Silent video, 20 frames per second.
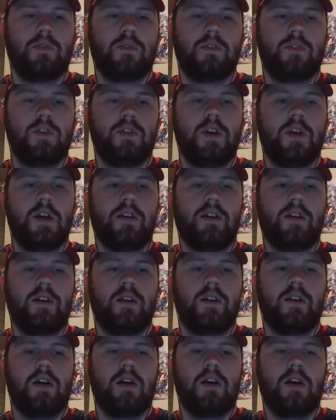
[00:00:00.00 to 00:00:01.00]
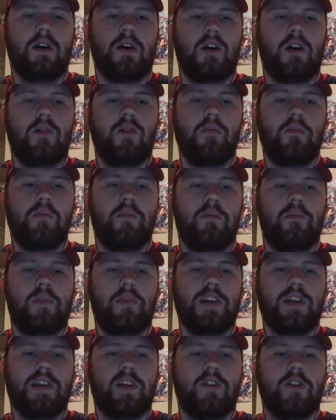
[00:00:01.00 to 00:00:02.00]
Yeah.
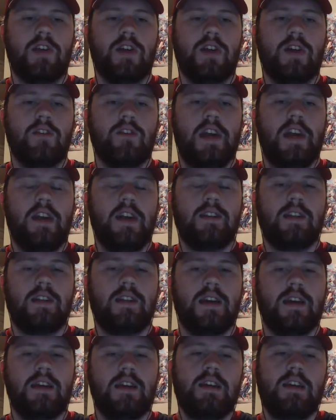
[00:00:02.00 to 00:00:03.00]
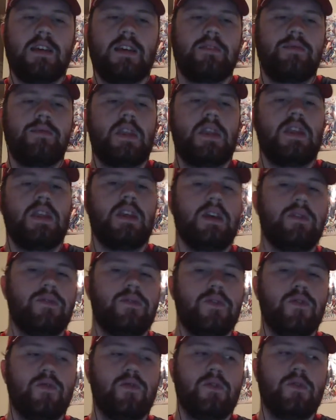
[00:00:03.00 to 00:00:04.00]
But then on the other hand, like
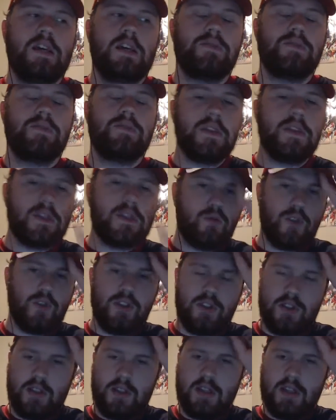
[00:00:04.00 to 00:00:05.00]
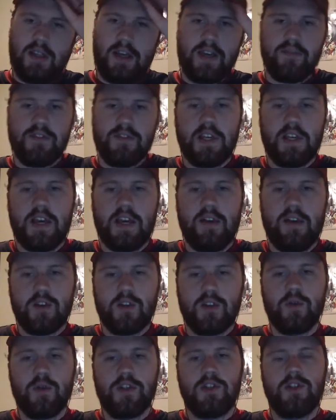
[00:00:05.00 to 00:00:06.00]
if this was like if
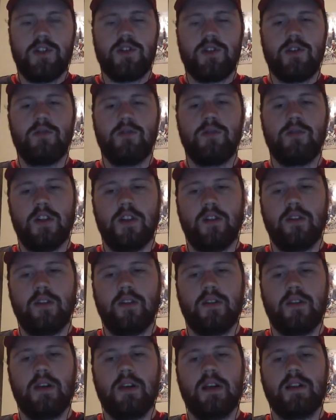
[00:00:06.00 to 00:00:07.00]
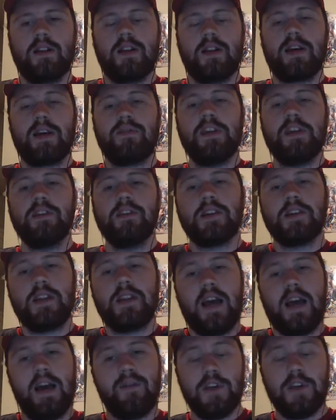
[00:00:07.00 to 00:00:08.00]
Sienkiewicz was just doing like if he
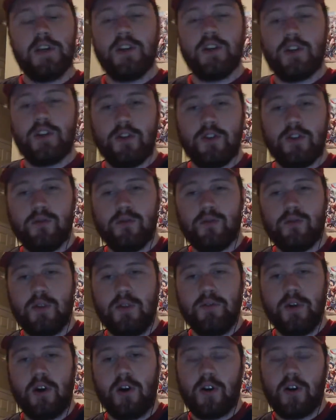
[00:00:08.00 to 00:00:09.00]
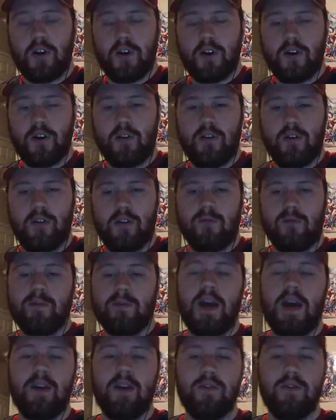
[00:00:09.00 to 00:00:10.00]
did every issue of the arc
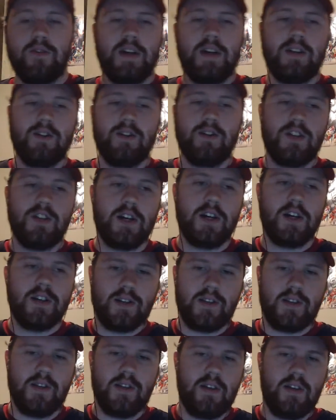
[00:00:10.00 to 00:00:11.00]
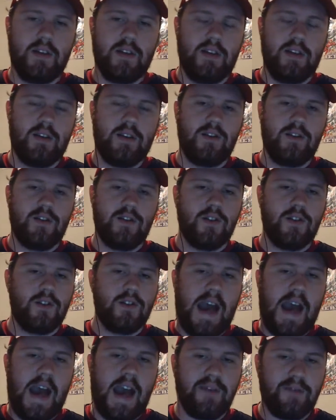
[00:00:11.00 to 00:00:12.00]
rather than just
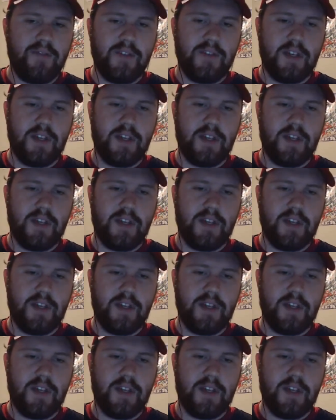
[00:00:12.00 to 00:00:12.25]
half of